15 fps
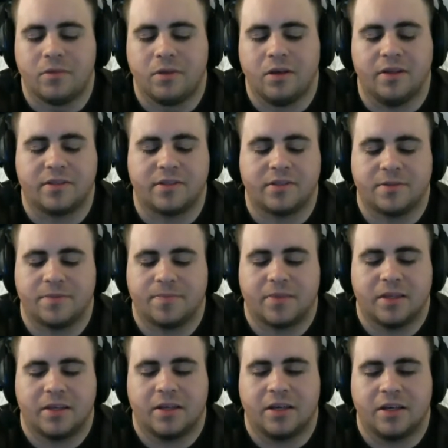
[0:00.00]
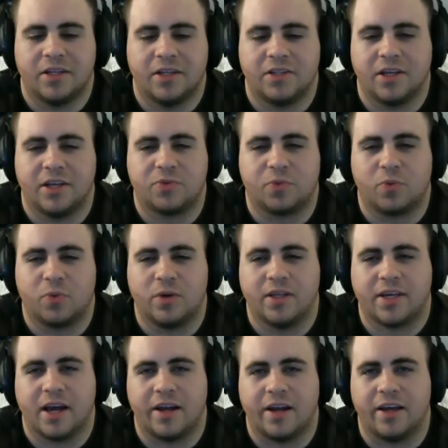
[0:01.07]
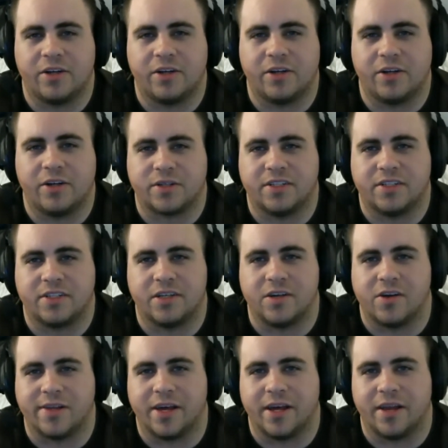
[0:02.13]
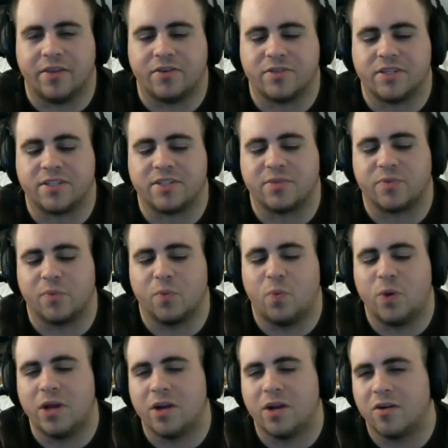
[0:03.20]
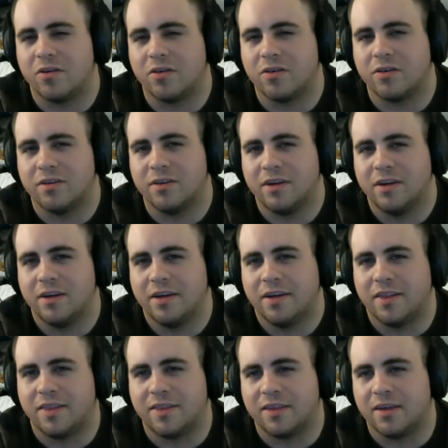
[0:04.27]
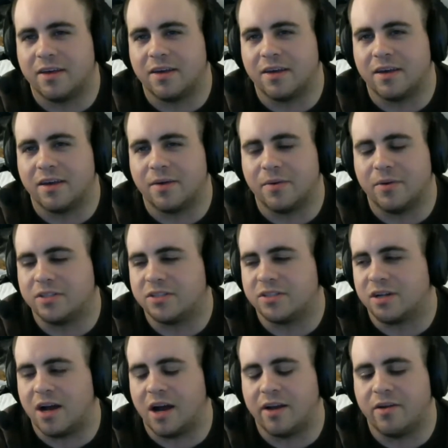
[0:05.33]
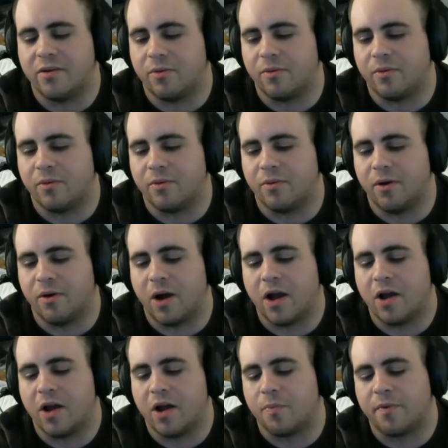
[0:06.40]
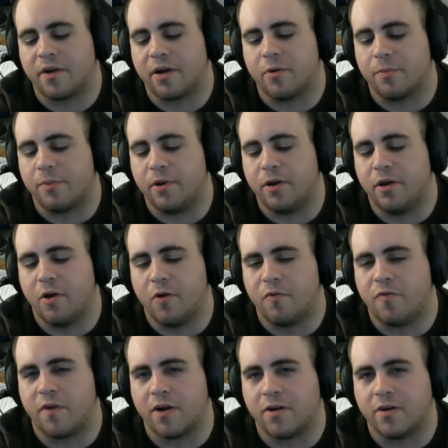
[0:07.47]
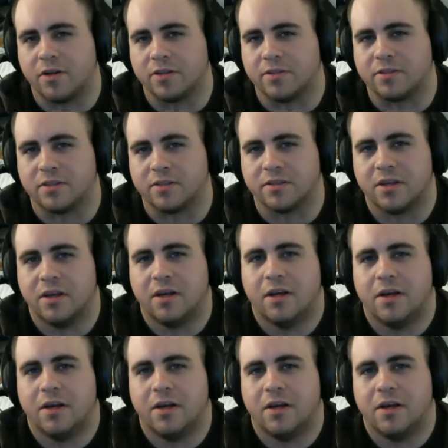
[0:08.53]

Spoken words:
It's it's really kind of interesting to see all that, and there's this weird thing which I don't know. I hope no fair does this,